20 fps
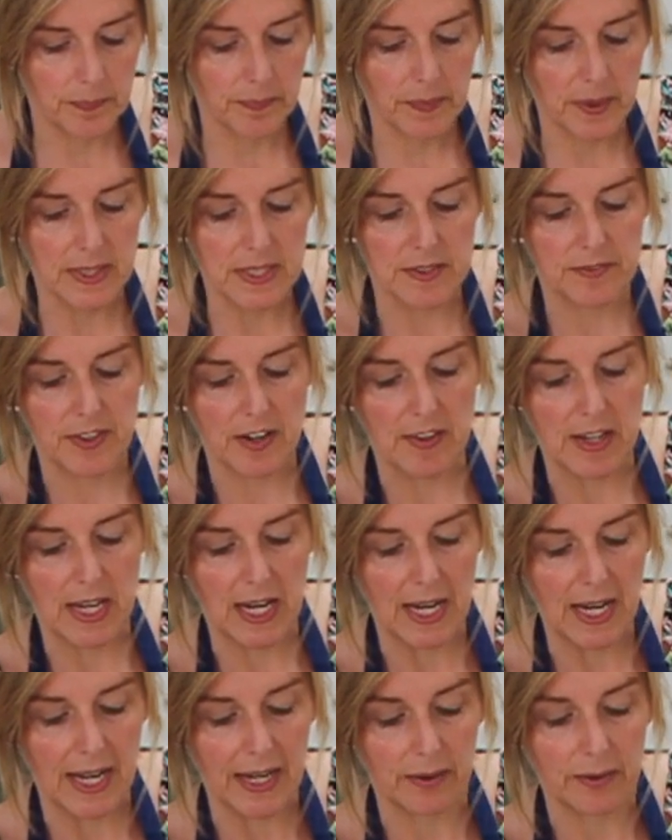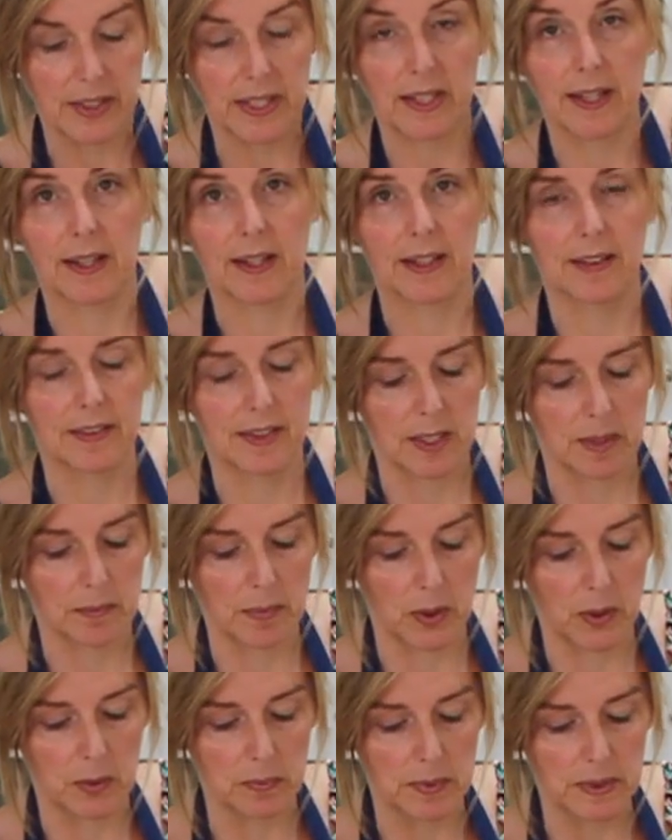It's a very cloudy colour at the
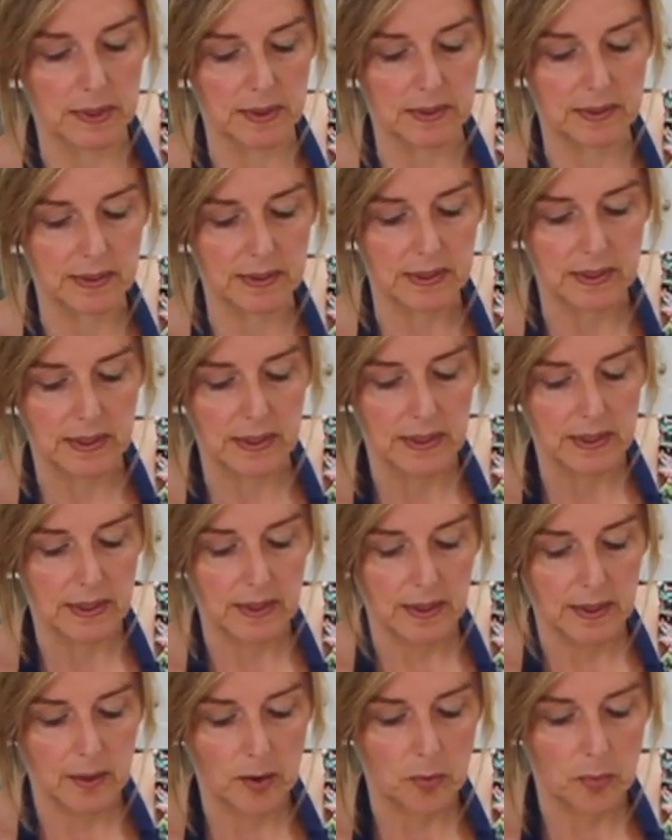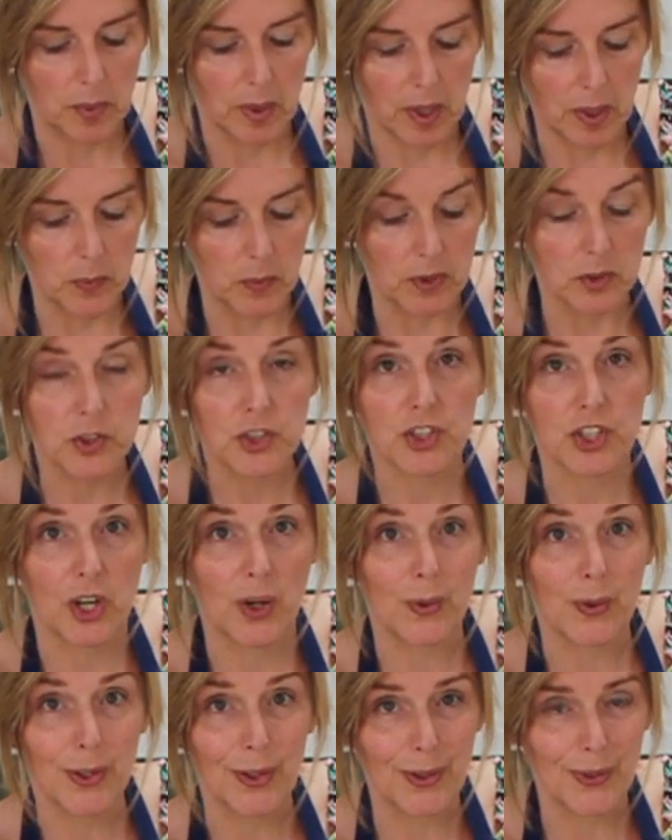moment, but I will
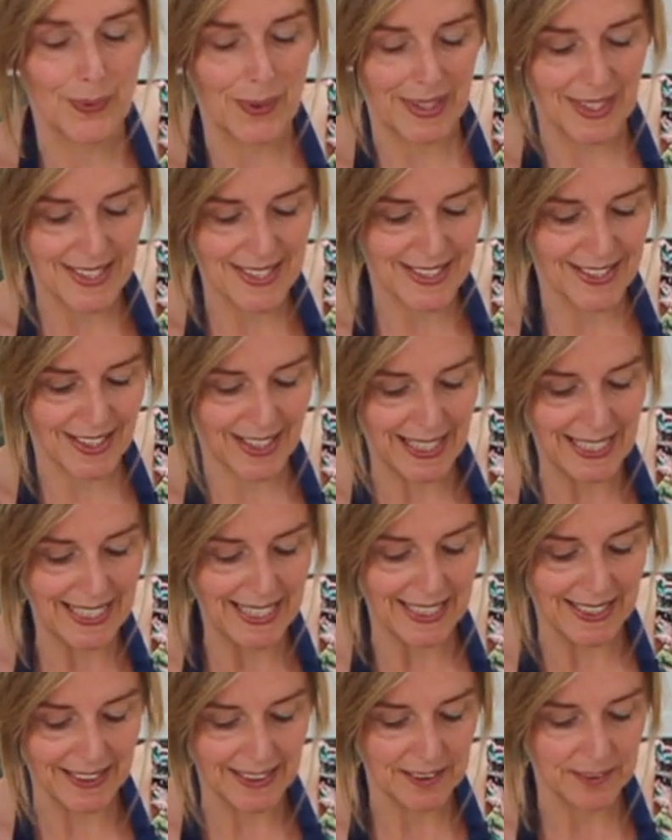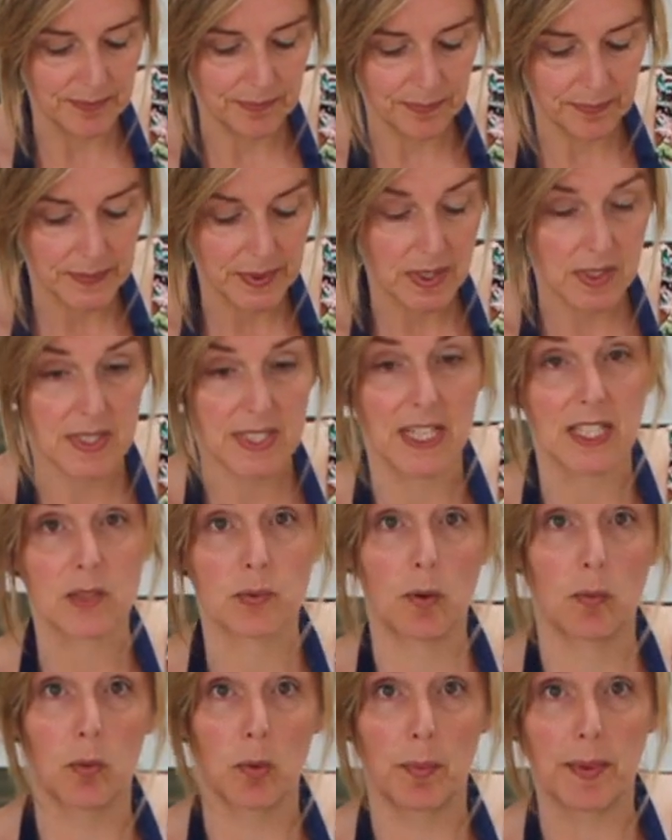show you when it's clear, because that's
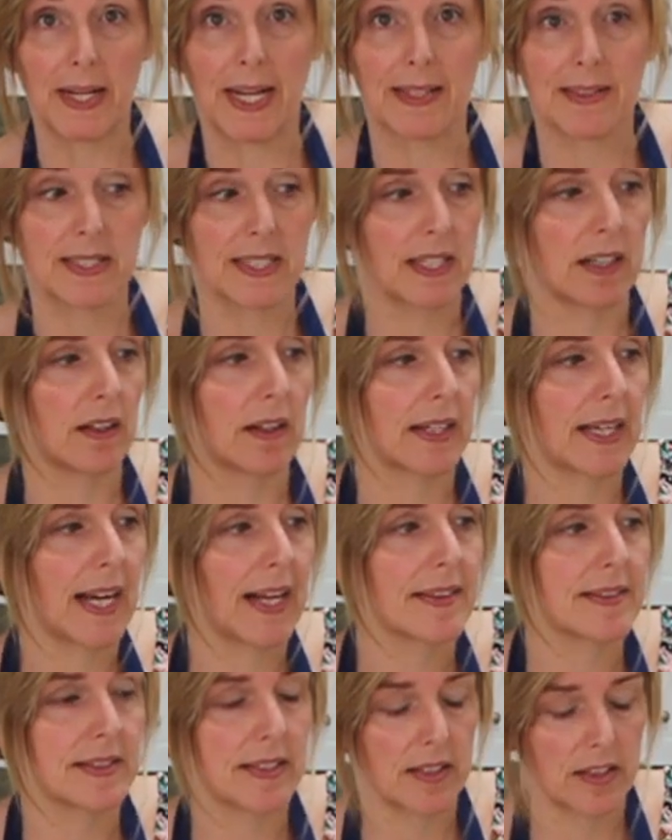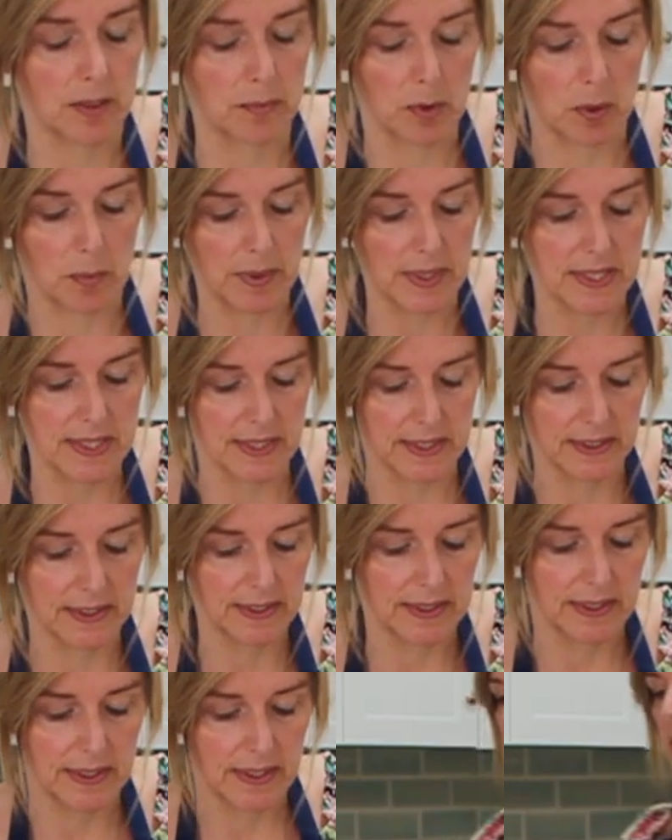when we'll be adding our candy thermometer.
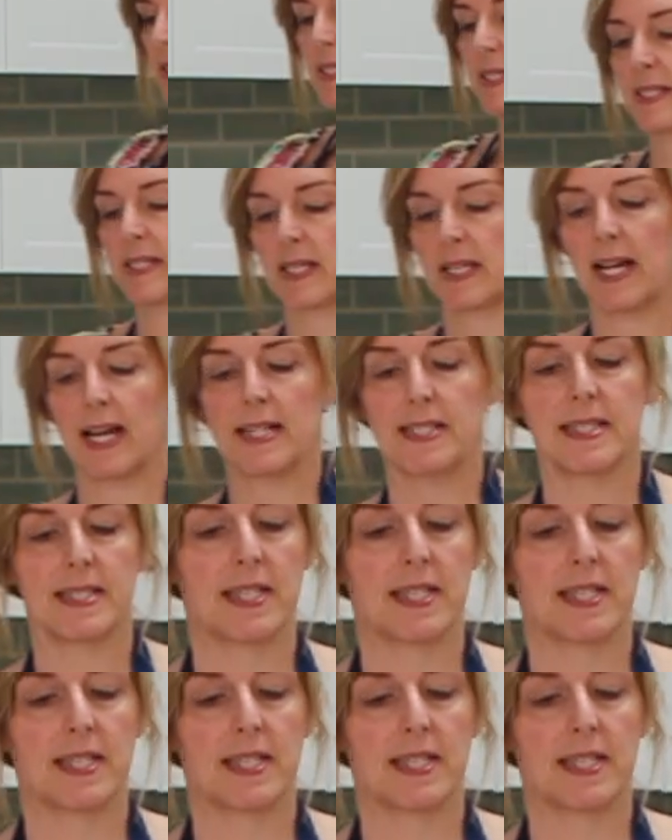This is a candy